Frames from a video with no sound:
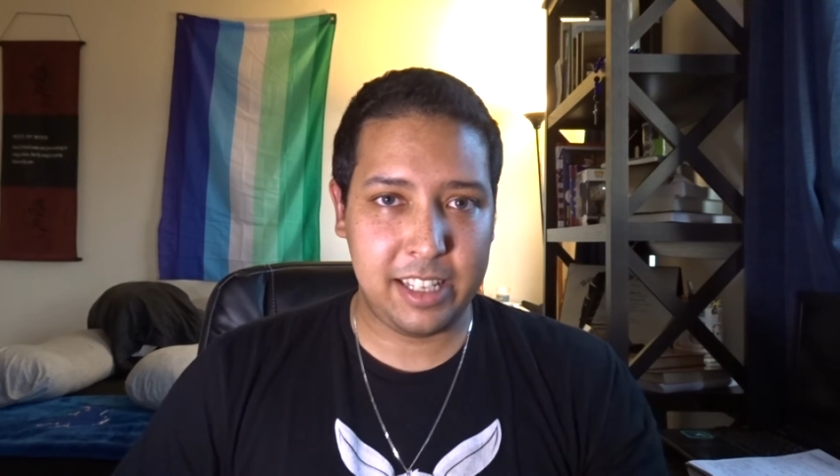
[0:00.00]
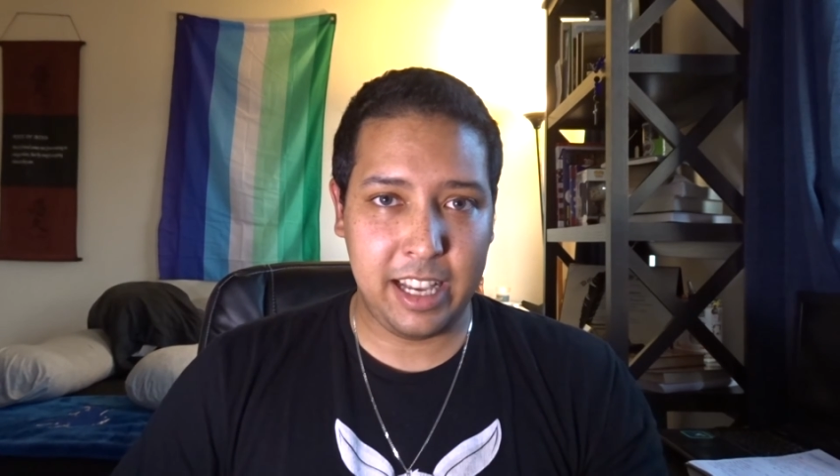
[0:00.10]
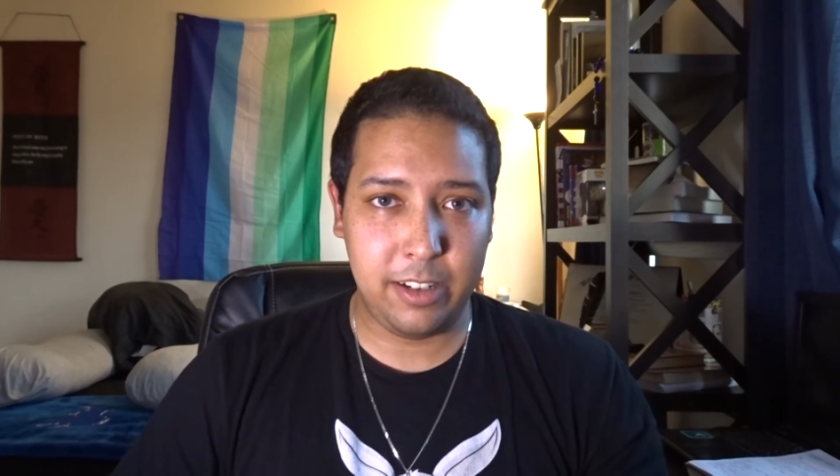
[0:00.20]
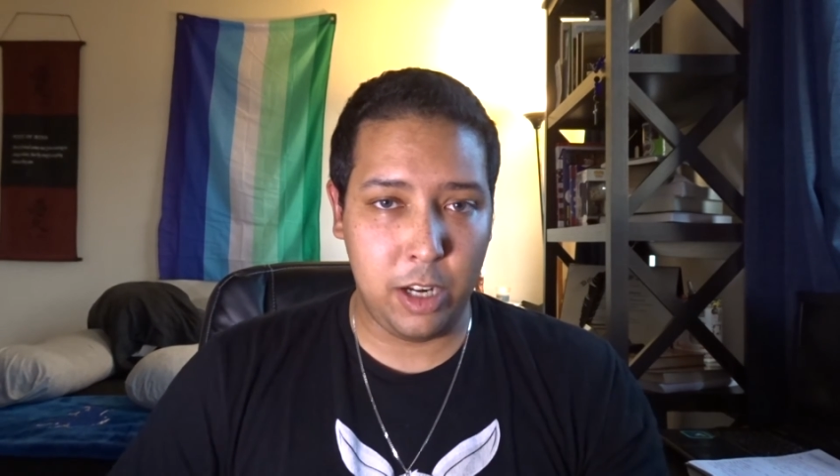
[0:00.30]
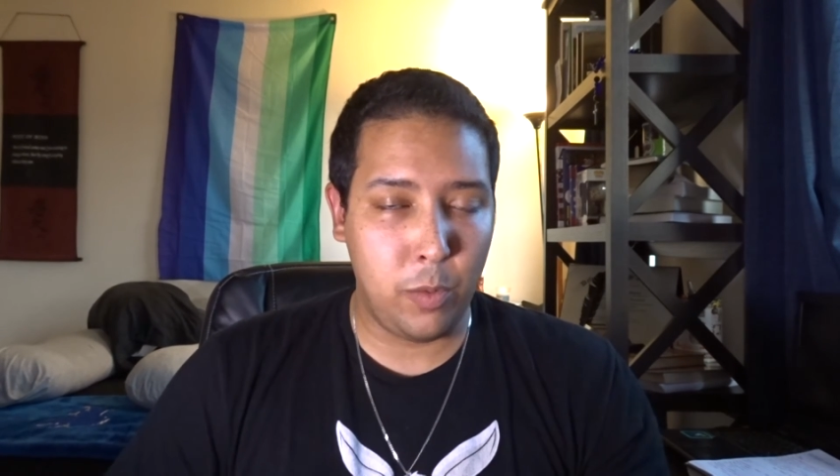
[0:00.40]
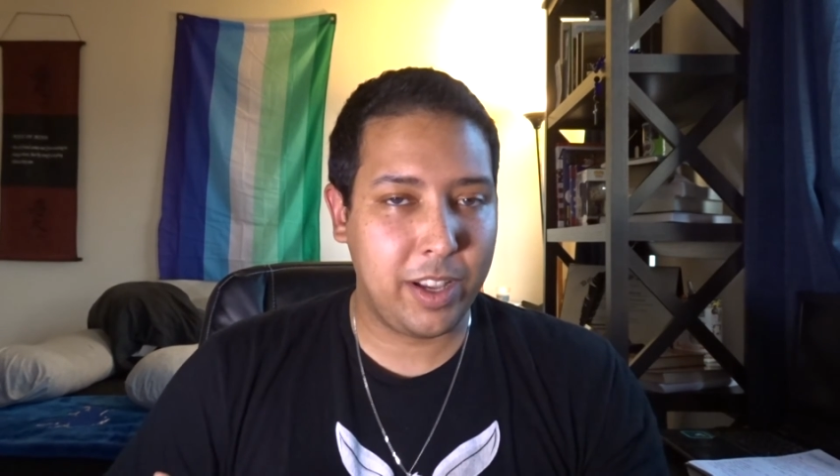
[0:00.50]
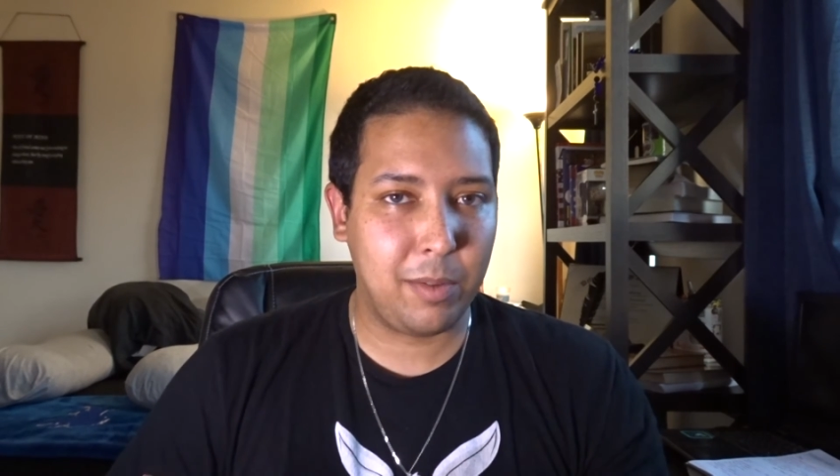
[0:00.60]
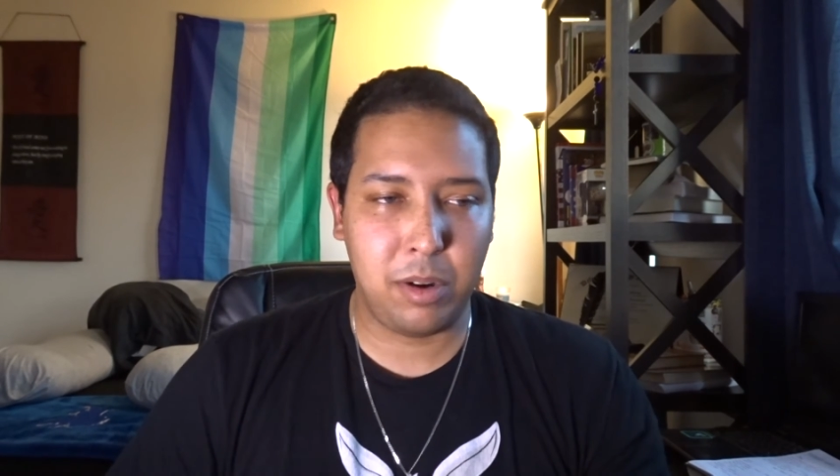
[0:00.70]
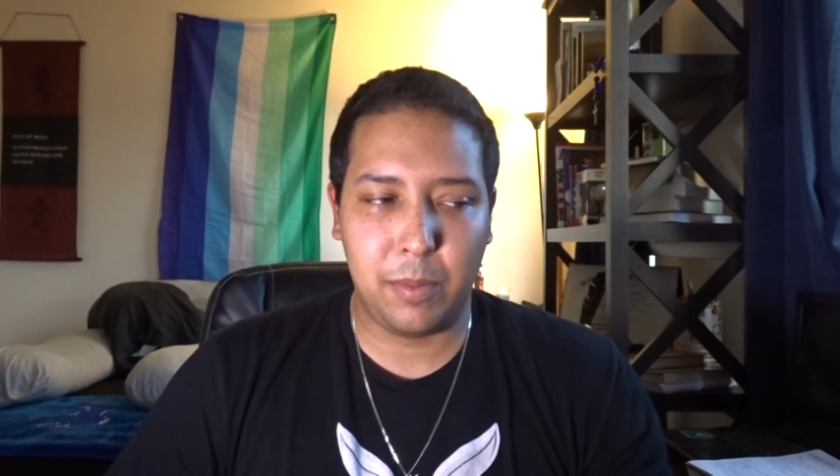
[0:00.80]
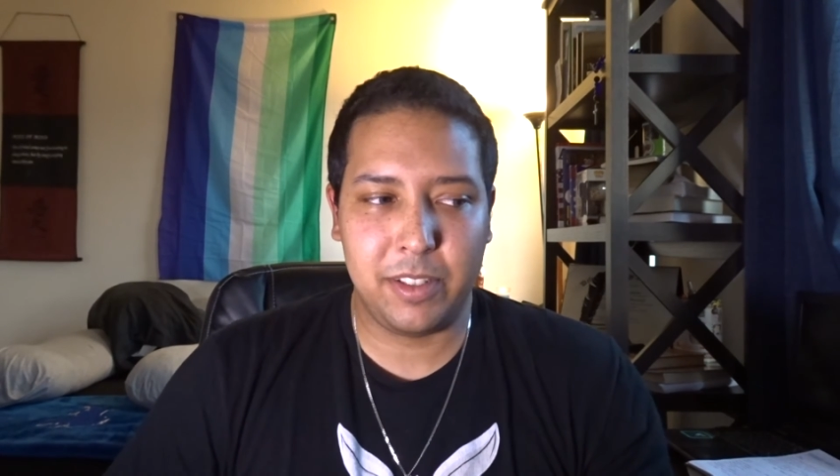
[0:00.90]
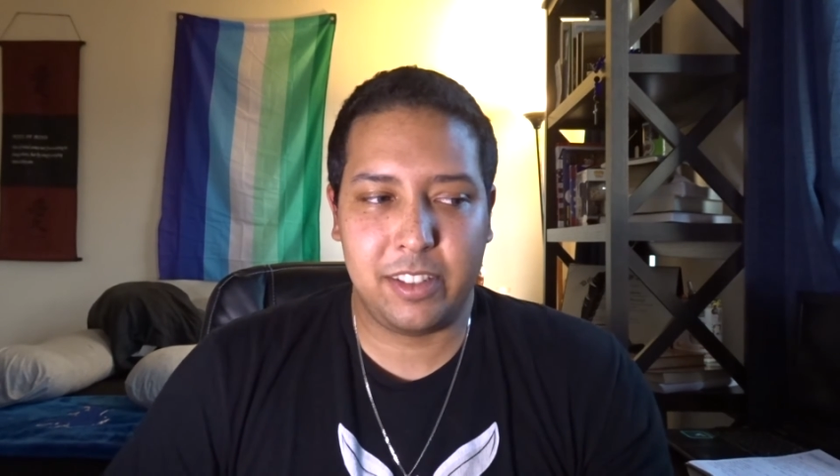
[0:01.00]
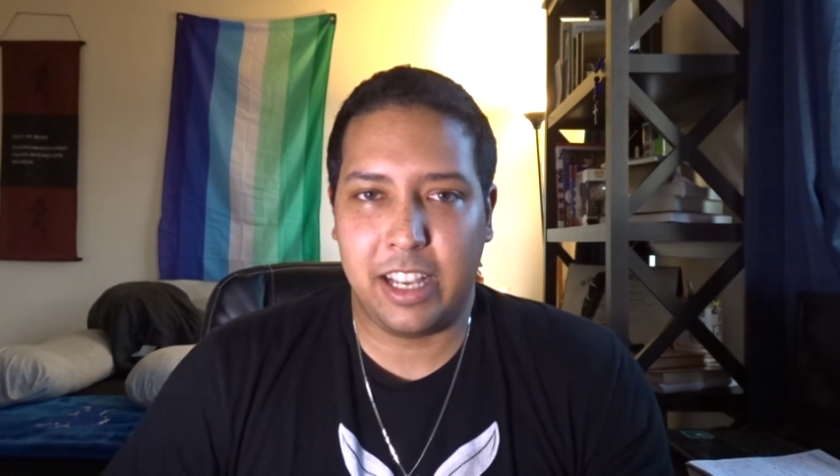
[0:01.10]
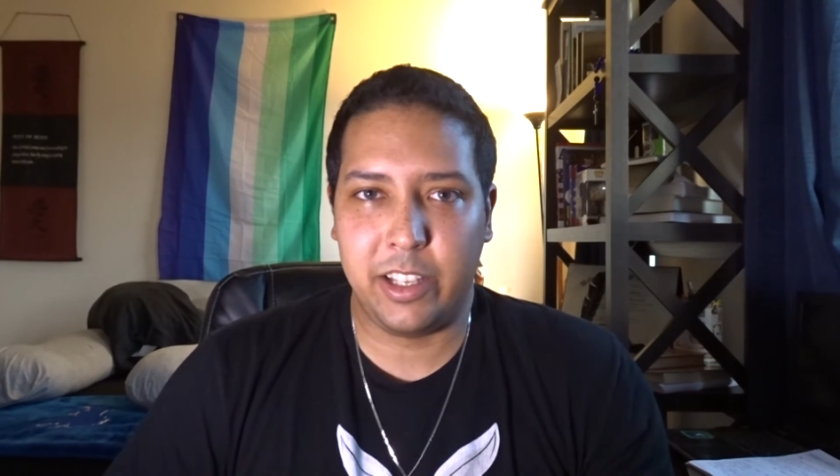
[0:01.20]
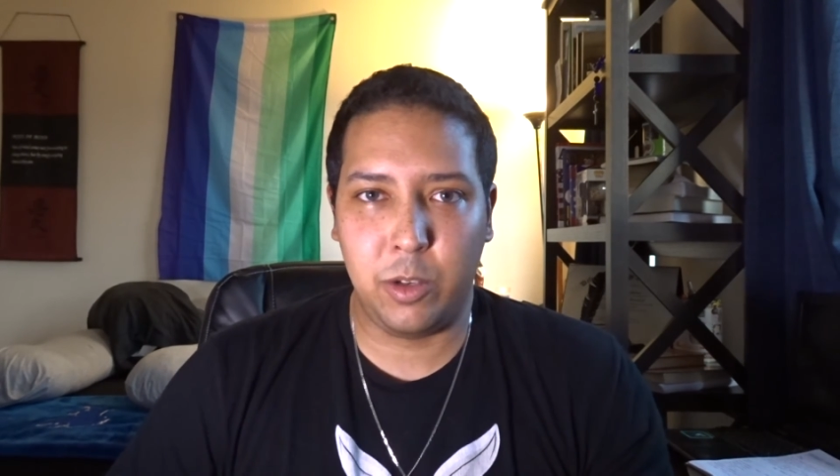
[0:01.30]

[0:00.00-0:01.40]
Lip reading: that no one can promise that